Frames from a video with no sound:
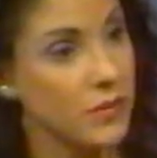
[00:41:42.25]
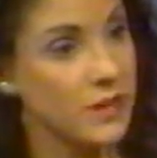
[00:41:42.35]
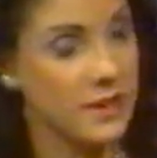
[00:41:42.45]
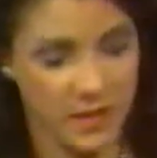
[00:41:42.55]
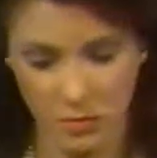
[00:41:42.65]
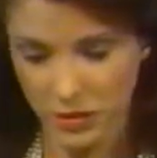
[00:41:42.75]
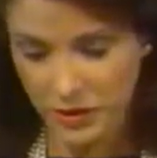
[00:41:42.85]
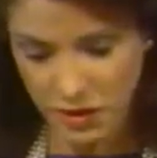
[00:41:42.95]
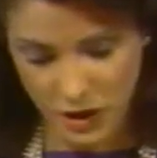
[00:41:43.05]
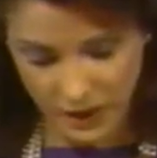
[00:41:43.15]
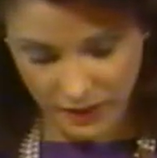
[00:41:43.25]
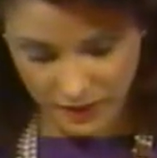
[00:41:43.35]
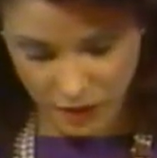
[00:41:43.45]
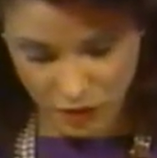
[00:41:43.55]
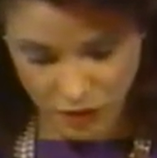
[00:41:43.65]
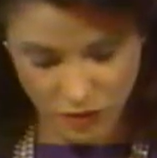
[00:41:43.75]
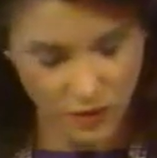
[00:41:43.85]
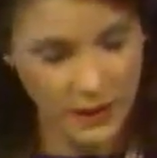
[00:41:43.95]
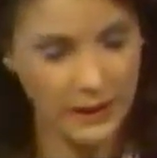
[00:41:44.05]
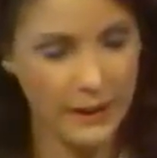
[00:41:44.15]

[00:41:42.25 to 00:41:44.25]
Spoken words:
every day, similar to the checklist I showed you,